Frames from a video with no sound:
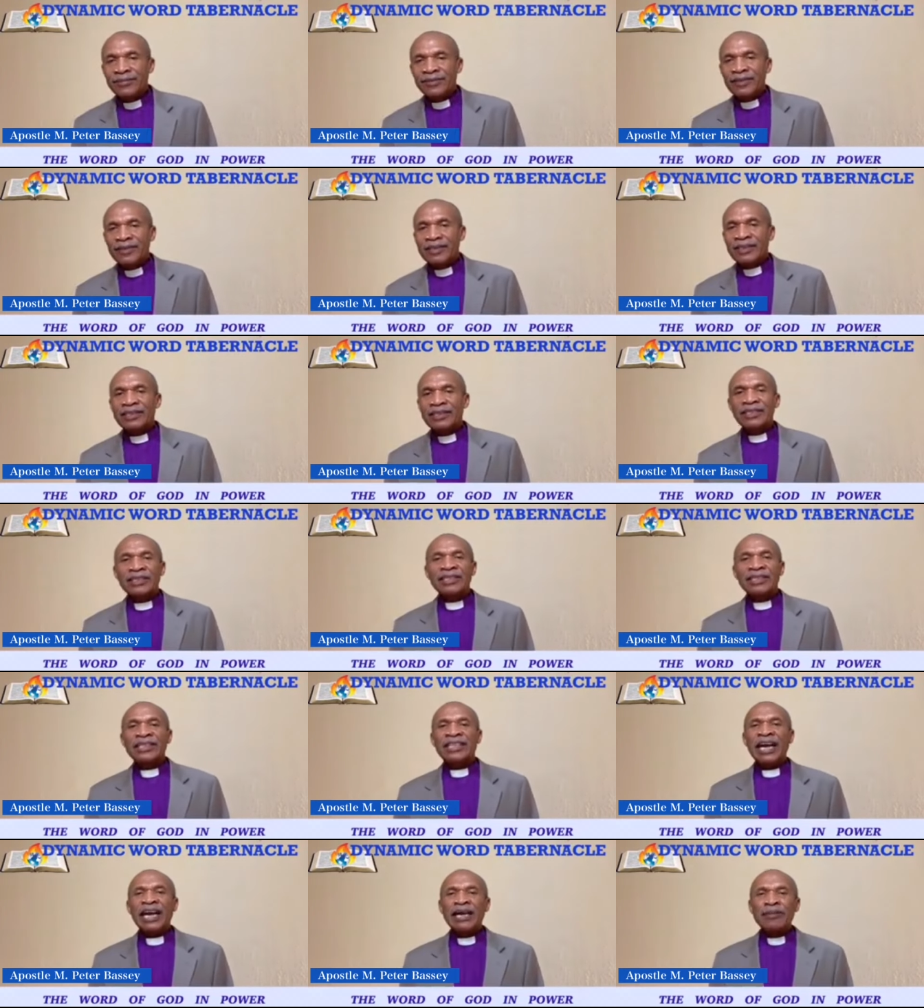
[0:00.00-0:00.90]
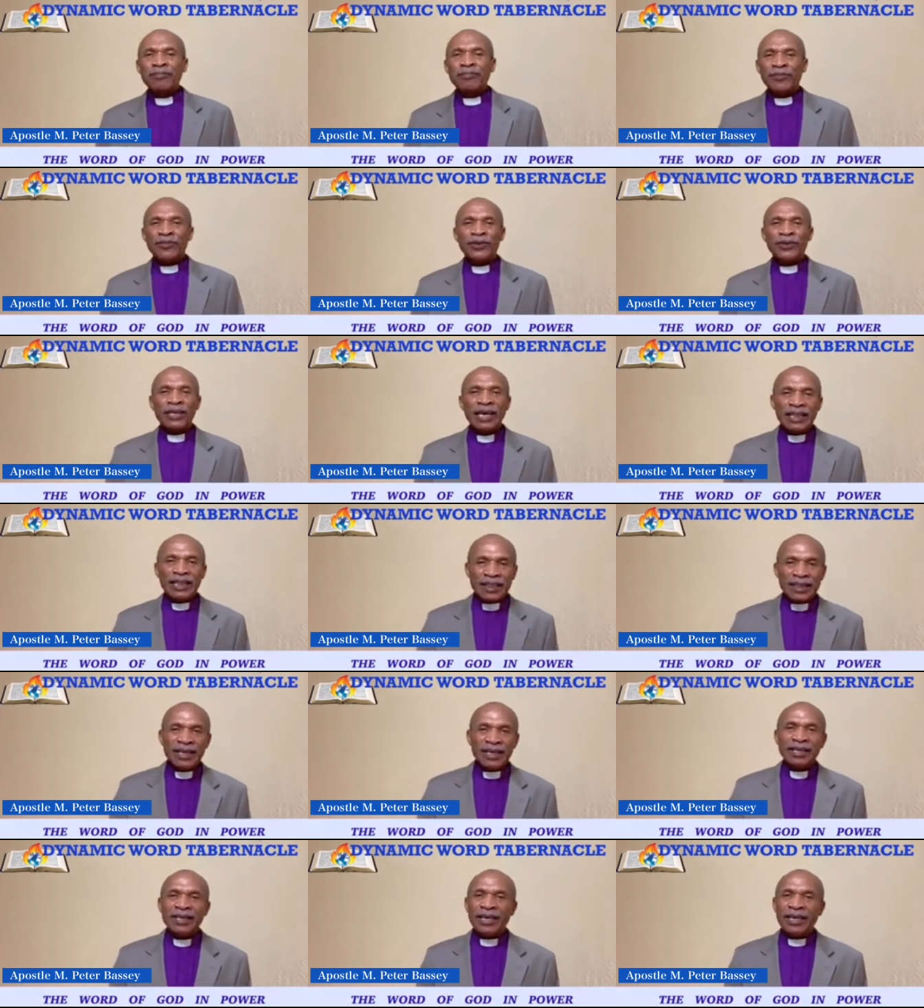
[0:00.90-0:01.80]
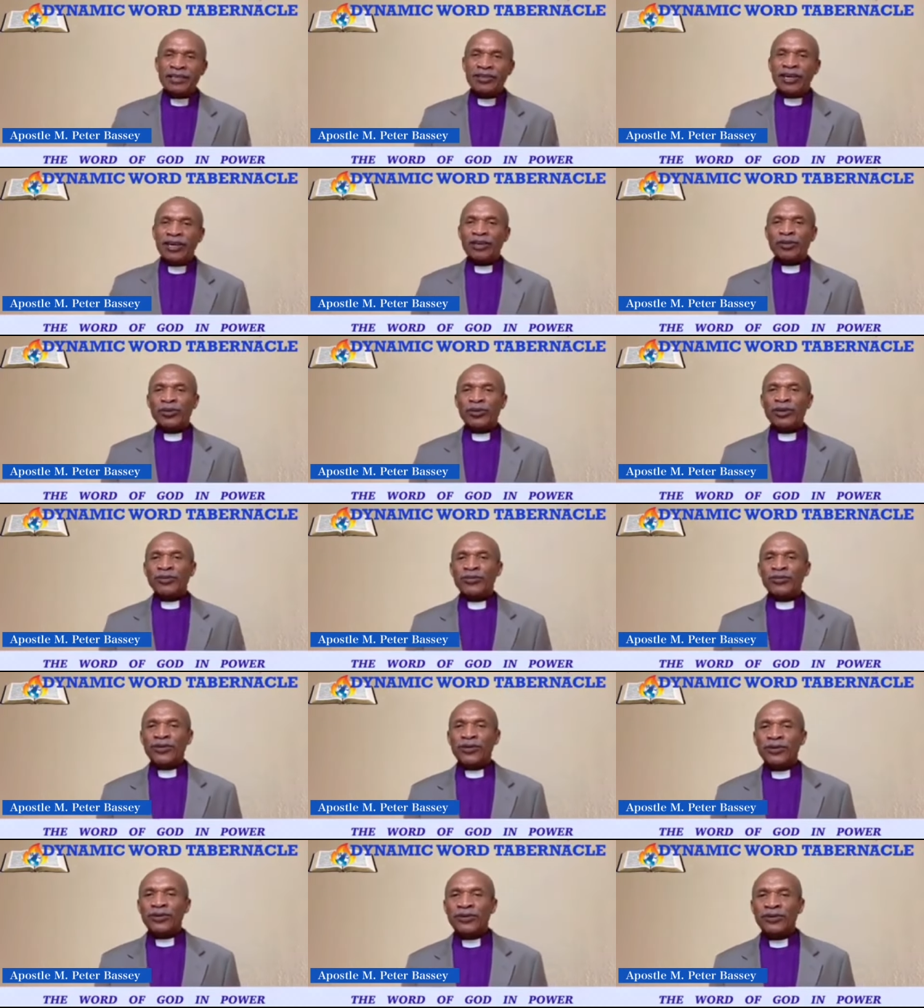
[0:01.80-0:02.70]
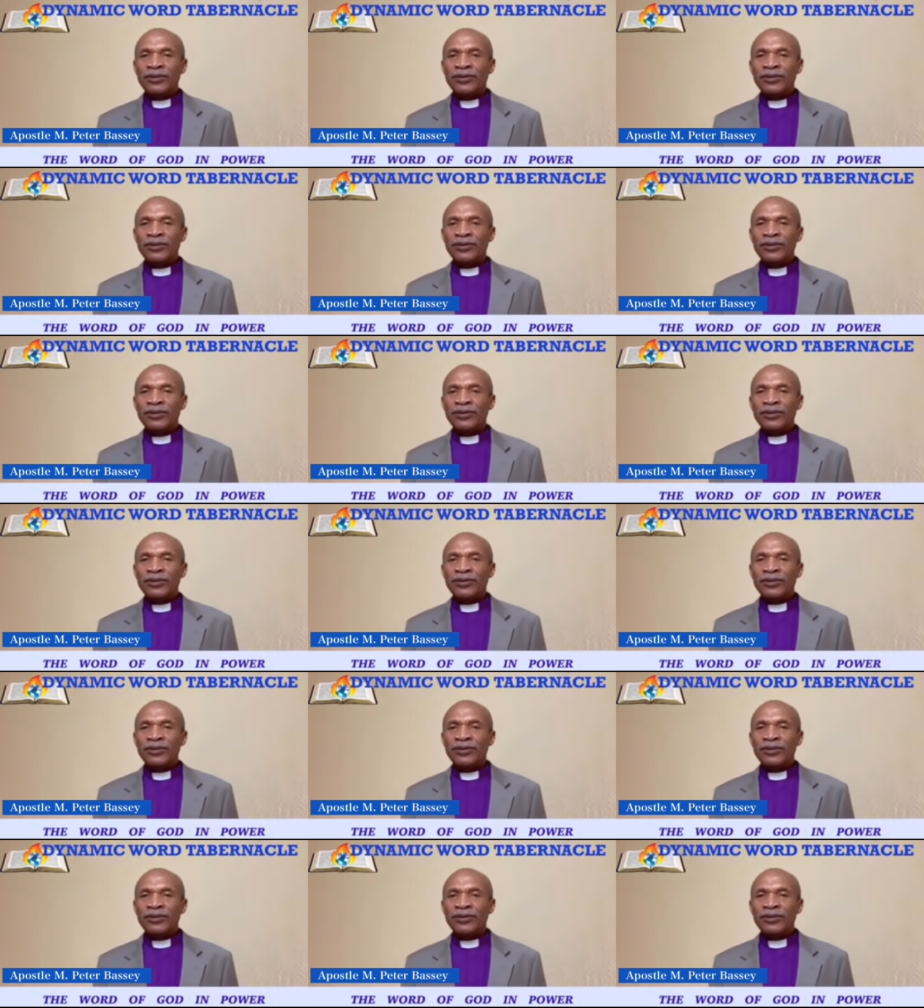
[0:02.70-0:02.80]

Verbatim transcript: There is time for that thing that you are looking for.